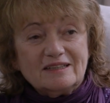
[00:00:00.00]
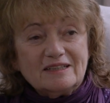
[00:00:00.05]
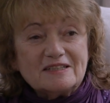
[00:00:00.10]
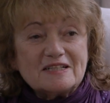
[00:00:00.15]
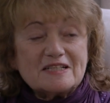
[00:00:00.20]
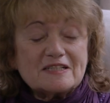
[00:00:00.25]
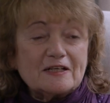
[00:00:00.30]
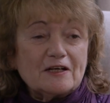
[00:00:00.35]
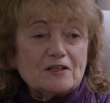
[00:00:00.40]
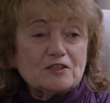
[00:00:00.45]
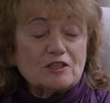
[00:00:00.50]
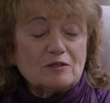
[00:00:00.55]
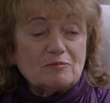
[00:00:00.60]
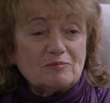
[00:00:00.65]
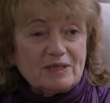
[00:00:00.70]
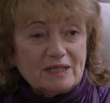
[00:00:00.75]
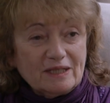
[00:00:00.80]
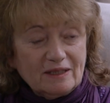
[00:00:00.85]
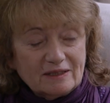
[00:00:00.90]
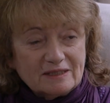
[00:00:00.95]
the
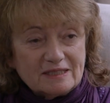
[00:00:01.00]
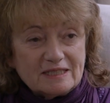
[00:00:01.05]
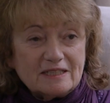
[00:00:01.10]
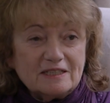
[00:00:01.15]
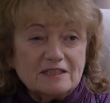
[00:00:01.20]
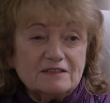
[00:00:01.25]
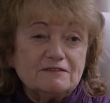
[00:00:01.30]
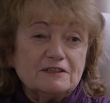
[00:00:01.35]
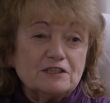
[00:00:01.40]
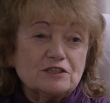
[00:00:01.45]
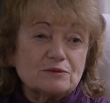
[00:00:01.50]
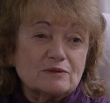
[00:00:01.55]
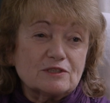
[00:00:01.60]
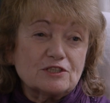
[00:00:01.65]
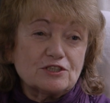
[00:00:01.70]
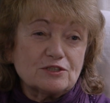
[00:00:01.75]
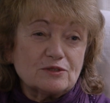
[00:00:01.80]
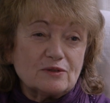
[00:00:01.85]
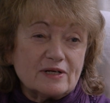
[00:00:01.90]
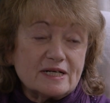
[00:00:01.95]
discussion beyond individual
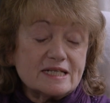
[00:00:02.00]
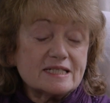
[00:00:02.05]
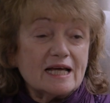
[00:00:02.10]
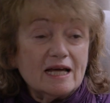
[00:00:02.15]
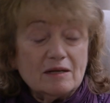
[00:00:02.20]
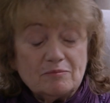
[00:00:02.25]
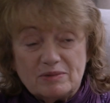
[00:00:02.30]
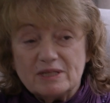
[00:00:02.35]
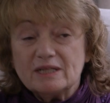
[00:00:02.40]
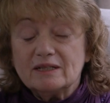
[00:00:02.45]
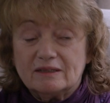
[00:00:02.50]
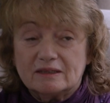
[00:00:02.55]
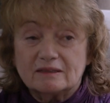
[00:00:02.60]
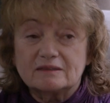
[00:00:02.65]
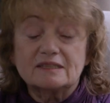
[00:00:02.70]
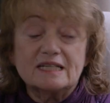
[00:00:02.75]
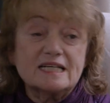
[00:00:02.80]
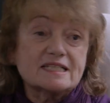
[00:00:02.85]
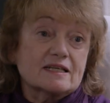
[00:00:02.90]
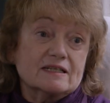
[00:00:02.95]
choice and
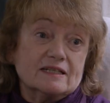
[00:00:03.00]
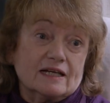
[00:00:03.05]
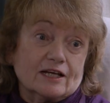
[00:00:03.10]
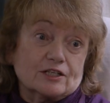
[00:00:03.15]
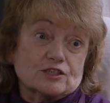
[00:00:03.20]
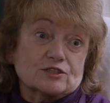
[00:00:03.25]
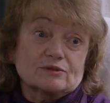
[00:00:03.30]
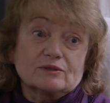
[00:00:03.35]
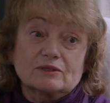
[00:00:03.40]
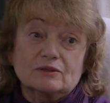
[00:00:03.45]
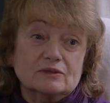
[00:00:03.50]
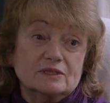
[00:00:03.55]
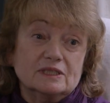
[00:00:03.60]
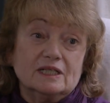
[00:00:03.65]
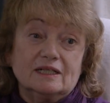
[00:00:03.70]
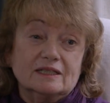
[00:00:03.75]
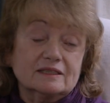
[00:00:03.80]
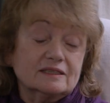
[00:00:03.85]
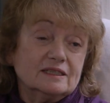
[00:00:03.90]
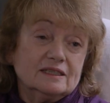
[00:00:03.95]
beyond is it natural or
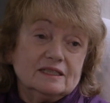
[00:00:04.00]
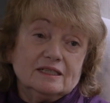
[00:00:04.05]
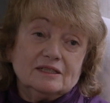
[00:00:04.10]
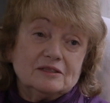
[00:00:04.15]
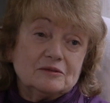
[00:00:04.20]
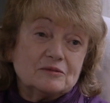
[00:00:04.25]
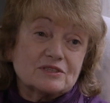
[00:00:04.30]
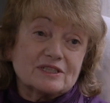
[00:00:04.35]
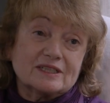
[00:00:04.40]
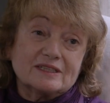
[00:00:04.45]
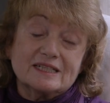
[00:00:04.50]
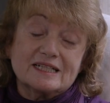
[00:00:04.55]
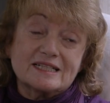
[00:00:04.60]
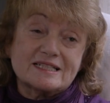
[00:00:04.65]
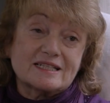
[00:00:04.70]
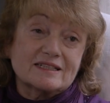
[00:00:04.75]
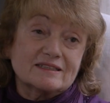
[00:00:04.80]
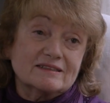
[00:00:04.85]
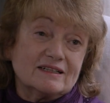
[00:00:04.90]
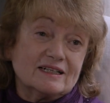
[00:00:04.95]
not, which I think
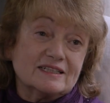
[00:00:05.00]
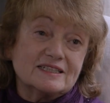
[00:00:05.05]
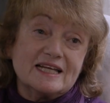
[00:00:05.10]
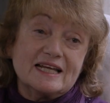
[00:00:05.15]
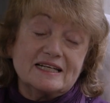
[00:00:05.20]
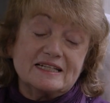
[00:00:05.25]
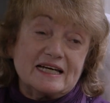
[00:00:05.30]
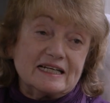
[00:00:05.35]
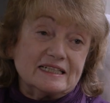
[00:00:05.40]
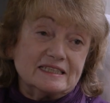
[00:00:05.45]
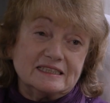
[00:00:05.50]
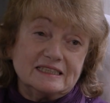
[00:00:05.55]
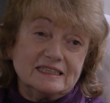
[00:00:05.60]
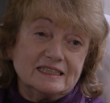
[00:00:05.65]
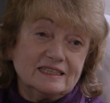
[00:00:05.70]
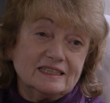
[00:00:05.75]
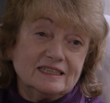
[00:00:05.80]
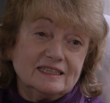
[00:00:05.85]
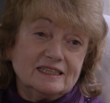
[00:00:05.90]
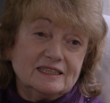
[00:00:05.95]
is a, a dead end.